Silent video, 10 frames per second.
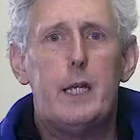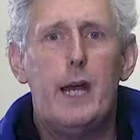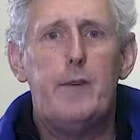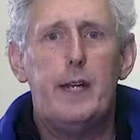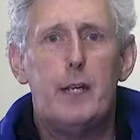
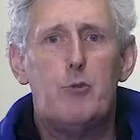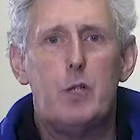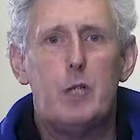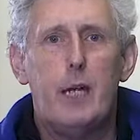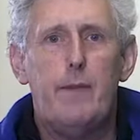safety edge
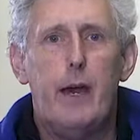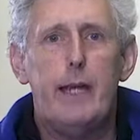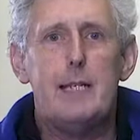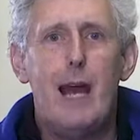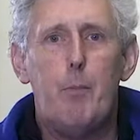receiver
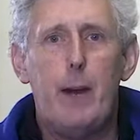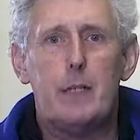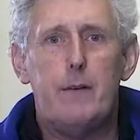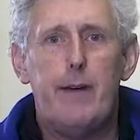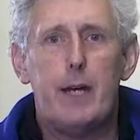is now back
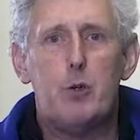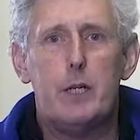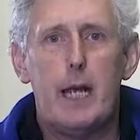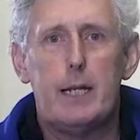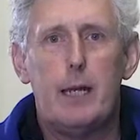to factory
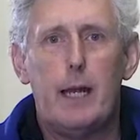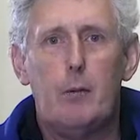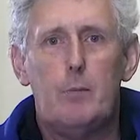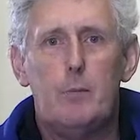setting.